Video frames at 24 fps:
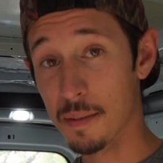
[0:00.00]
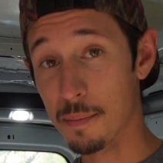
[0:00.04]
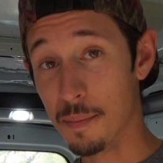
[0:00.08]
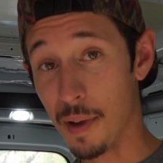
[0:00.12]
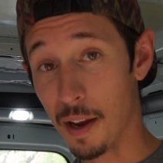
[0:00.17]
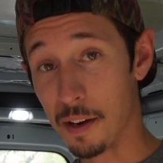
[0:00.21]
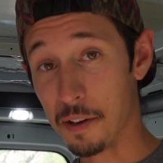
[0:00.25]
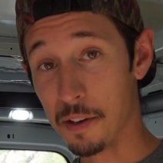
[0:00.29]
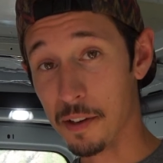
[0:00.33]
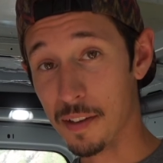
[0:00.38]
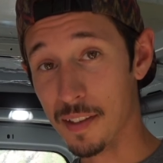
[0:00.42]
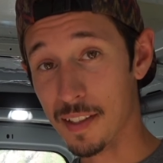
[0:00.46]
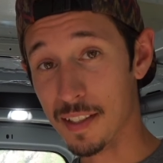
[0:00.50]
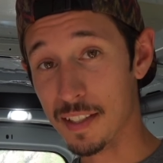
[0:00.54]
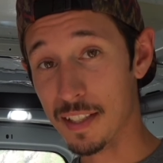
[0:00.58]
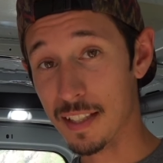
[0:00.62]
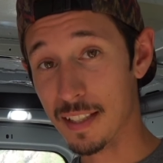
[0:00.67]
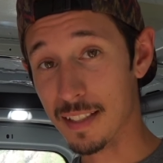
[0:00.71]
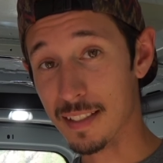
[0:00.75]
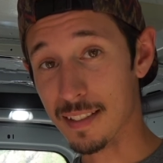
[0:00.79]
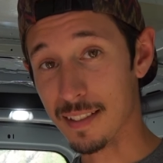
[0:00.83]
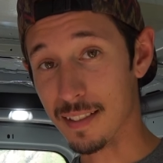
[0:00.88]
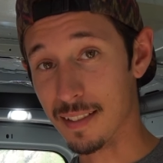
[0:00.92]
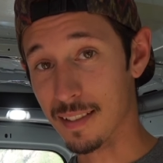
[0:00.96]
Macaroni and
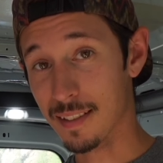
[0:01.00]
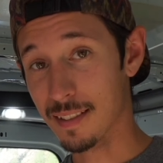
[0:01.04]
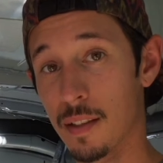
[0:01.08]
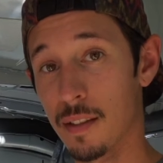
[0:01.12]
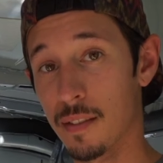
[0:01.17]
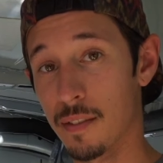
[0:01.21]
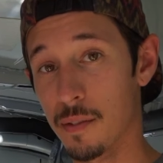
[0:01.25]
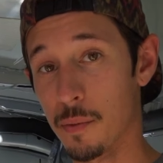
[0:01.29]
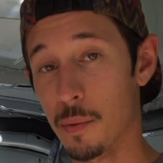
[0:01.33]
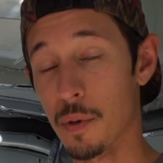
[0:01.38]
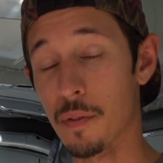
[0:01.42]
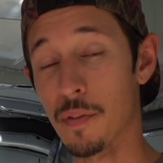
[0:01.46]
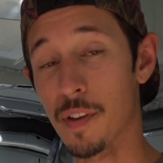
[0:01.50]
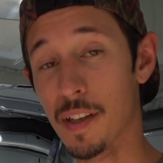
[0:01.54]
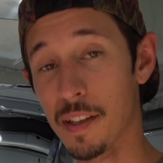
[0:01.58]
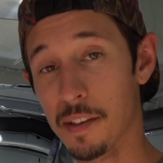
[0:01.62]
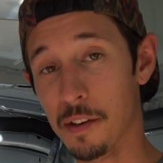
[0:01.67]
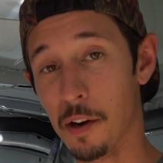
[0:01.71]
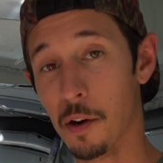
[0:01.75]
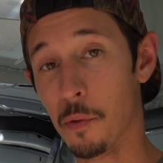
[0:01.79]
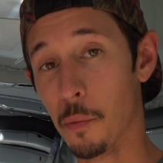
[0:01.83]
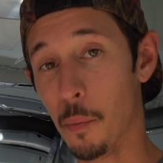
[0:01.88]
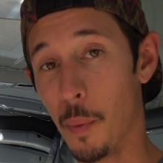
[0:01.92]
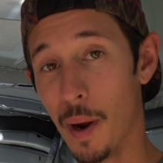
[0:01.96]
cheese. We've
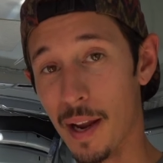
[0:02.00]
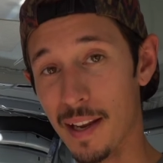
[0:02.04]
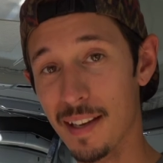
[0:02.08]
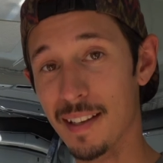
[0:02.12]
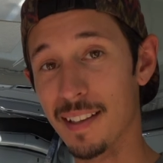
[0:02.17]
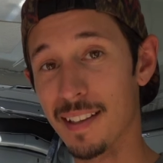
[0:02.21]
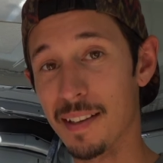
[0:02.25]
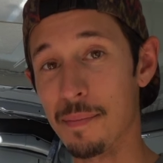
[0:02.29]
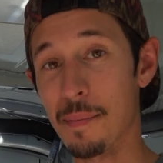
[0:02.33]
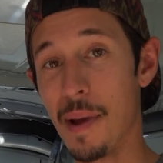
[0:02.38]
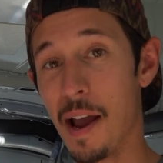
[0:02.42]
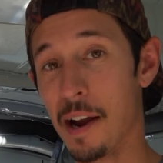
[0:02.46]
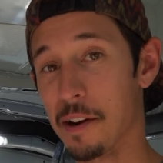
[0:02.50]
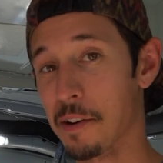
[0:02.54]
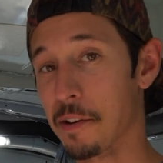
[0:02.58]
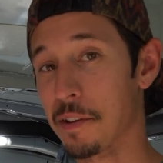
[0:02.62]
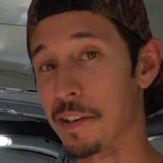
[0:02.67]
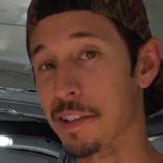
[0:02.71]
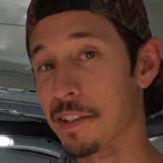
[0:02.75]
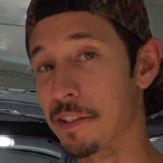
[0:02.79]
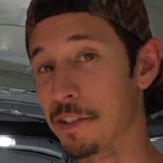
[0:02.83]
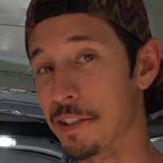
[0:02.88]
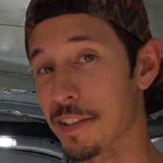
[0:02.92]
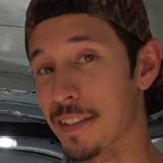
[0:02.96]
eaten our weight in
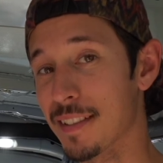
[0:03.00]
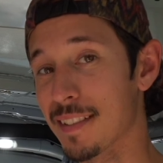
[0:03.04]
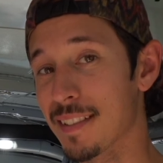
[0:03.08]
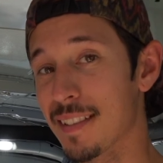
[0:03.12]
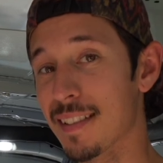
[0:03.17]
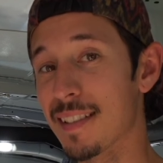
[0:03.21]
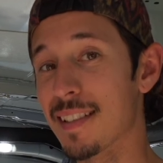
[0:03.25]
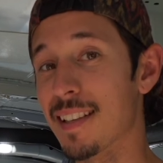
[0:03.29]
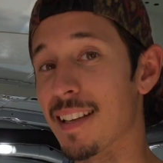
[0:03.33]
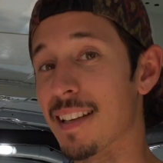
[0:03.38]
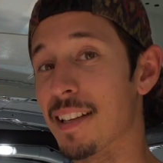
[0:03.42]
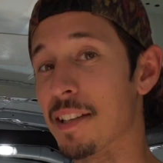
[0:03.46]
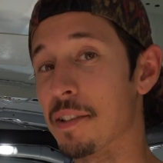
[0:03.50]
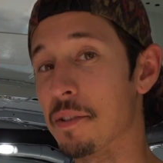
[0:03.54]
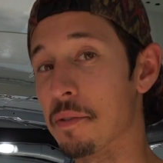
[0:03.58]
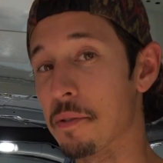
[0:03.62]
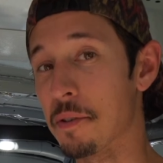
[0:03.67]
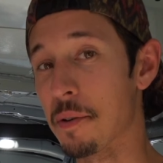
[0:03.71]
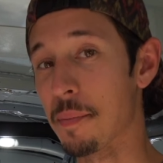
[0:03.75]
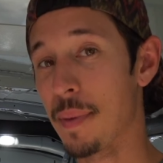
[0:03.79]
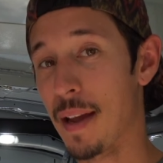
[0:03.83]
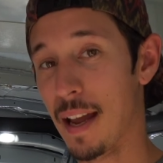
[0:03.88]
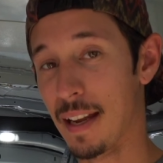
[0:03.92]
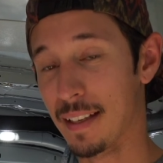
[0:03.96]
macaroni and cheese and
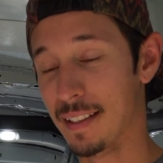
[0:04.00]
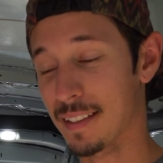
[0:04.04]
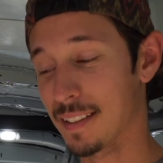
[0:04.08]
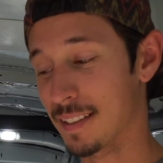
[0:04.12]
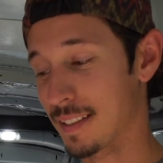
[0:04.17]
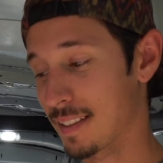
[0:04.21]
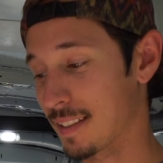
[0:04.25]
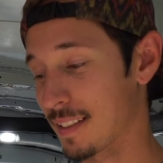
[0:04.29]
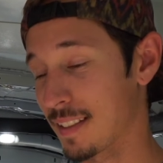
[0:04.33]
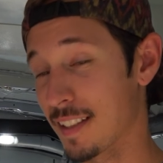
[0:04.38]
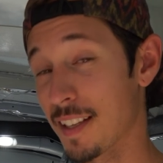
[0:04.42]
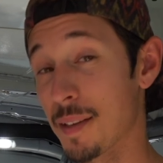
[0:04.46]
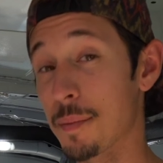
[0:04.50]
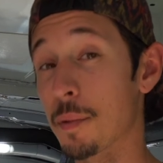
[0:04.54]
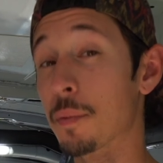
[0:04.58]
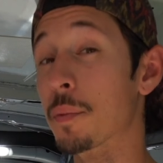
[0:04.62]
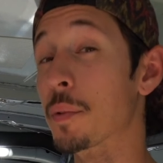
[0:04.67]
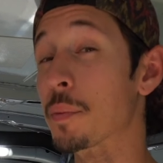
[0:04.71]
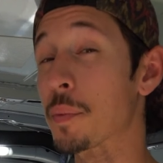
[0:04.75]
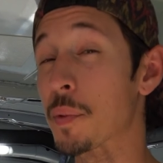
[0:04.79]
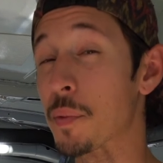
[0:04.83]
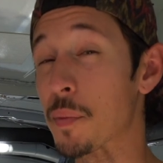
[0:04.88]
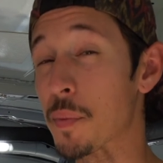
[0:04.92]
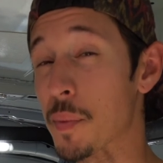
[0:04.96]
tuna packets, but
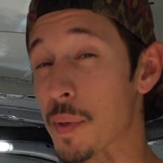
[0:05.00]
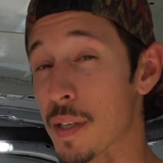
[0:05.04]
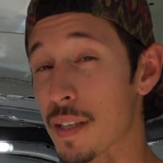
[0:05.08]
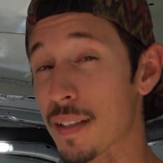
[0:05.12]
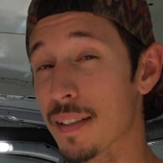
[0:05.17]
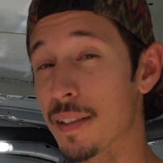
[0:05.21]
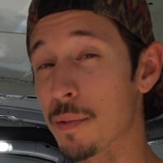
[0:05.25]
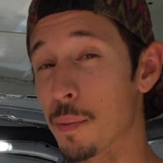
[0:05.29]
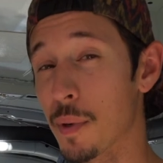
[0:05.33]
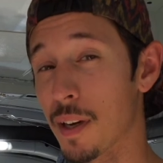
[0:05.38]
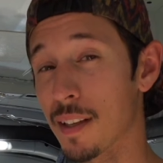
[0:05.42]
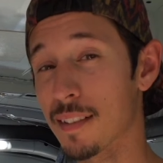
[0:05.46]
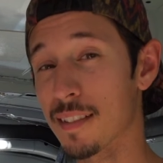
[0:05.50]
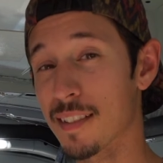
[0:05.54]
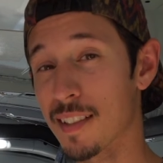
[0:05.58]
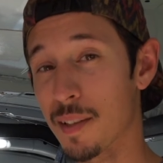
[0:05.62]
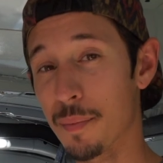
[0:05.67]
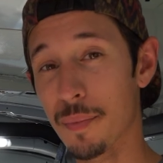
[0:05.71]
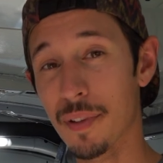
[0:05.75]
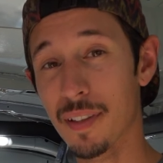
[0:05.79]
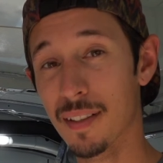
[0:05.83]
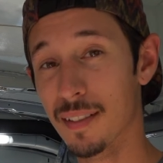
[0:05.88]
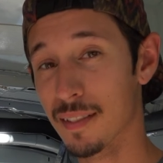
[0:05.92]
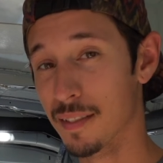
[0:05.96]
when we really want
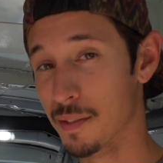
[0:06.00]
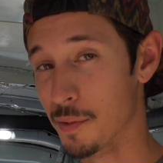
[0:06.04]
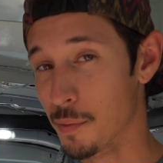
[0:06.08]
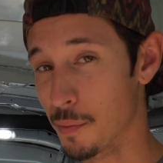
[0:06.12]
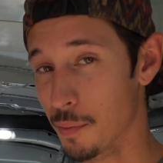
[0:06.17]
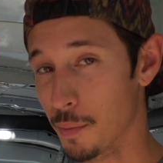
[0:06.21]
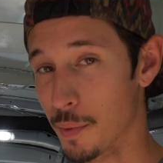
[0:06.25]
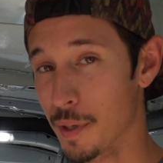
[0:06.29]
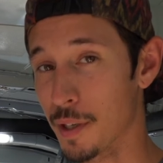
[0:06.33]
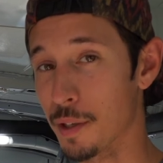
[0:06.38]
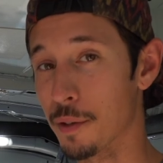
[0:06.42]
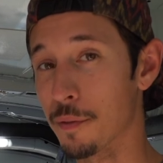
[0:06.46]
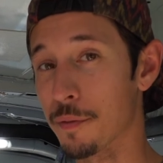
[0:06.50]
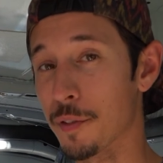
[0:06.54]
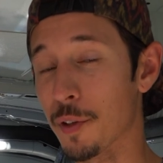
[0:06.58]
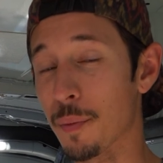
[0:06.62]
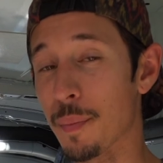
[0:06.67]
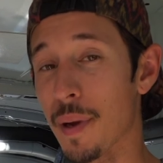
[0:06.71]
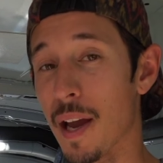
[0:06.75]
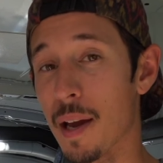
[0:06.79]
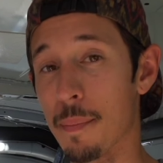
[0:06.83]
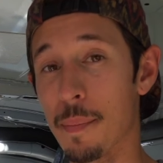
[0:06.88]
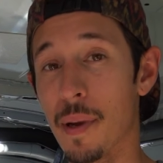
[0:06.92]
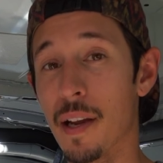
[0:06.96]
something, we don't feel
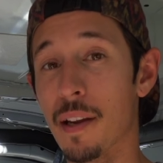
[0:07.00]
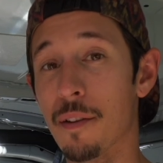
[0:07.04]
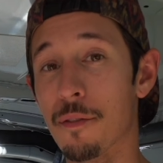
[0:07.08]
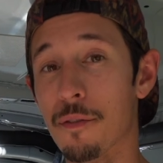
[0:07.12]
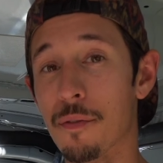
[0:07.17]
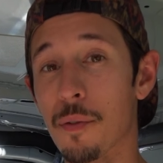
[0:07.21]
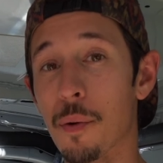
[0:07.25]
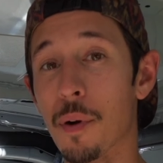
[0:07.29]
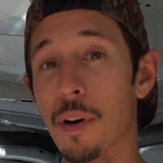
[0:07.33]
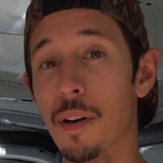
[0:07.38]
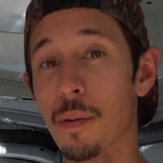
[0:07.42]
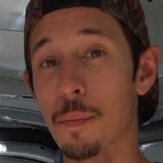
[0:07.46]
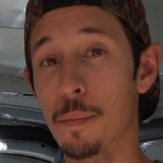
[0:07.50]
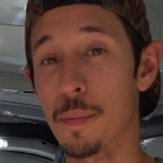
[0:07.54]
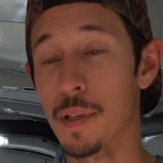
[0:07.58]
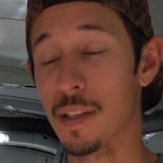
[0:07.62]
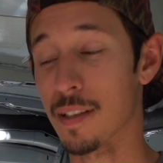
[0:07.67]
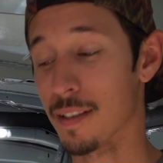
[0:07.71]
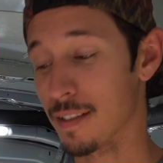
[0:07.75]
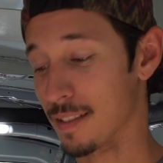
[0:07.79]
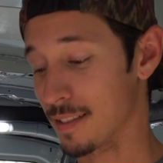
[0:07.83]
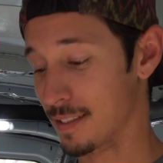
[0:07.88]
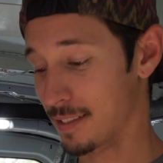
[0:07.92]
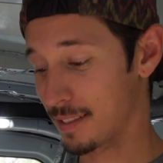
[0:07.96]
bad paying for it
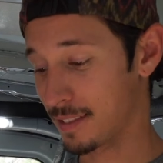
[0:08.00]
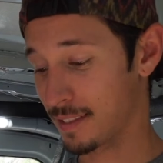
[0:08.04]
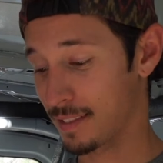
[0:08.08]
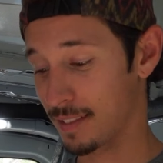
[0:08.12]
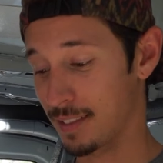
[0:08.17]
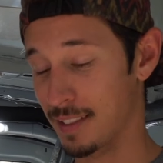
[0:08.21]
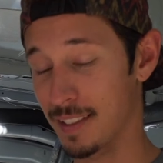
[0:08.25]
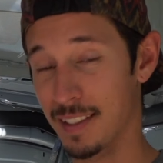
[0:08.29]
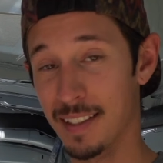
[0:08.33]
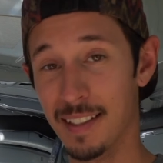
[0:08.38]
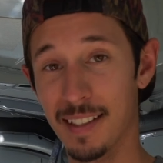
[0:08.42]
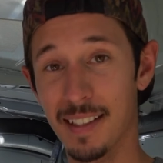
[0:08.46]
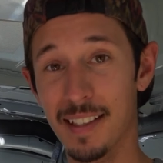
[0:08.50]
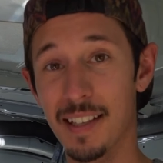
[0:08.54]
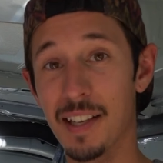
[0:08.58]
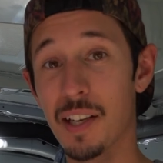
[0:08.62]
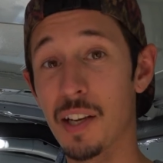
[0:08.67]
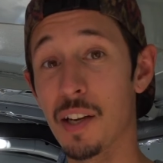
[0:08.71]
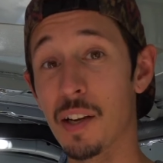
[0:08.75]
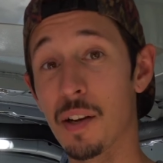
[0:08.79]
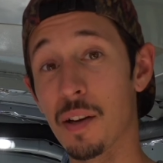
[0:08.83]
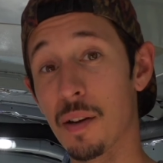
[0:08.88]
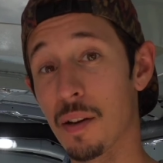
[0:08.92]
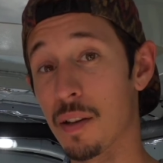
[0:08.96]
because
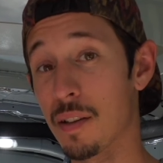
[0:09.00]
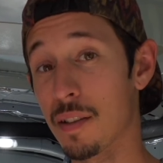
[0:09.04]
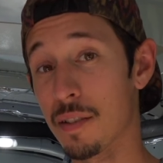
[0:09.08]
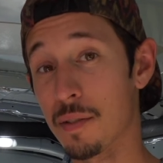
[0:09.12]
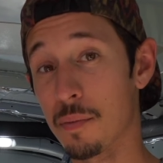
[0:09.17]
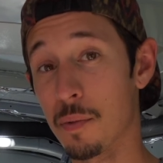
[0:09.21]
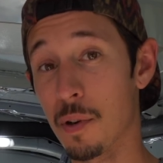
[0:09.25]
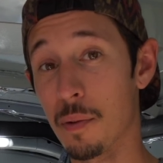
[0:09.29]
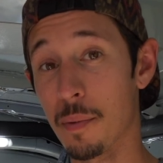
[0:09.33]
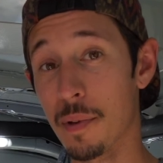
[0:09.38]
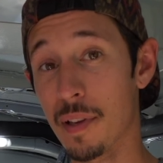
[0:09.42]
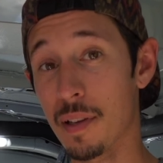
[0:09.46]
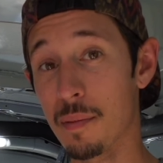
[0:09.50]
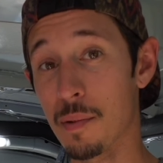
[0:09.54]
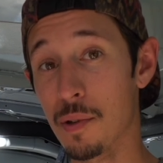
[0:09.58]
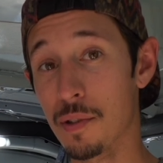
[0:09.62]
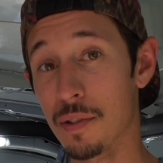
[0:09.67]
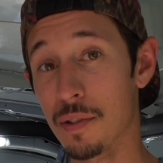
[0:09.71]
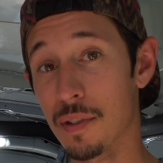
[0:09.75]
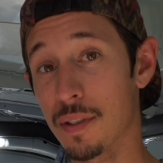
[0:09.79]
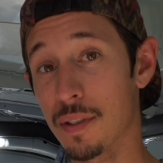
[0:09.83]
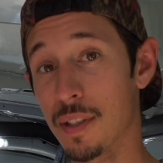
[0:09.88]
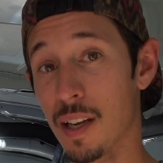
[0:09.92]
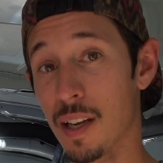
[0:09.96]
this is what we eat
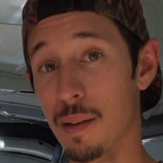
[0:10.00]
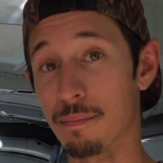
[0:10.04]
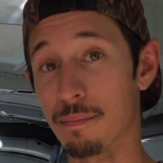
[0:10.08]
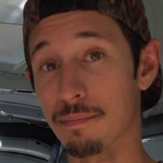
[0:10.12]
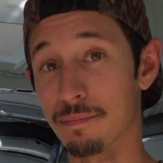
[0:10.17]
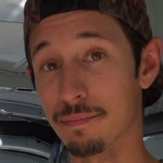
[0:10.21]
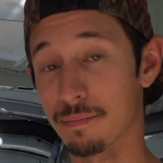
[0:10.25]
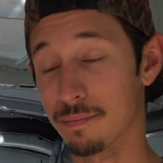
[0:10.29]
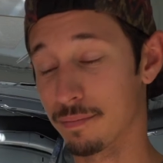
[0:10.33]
most of the time.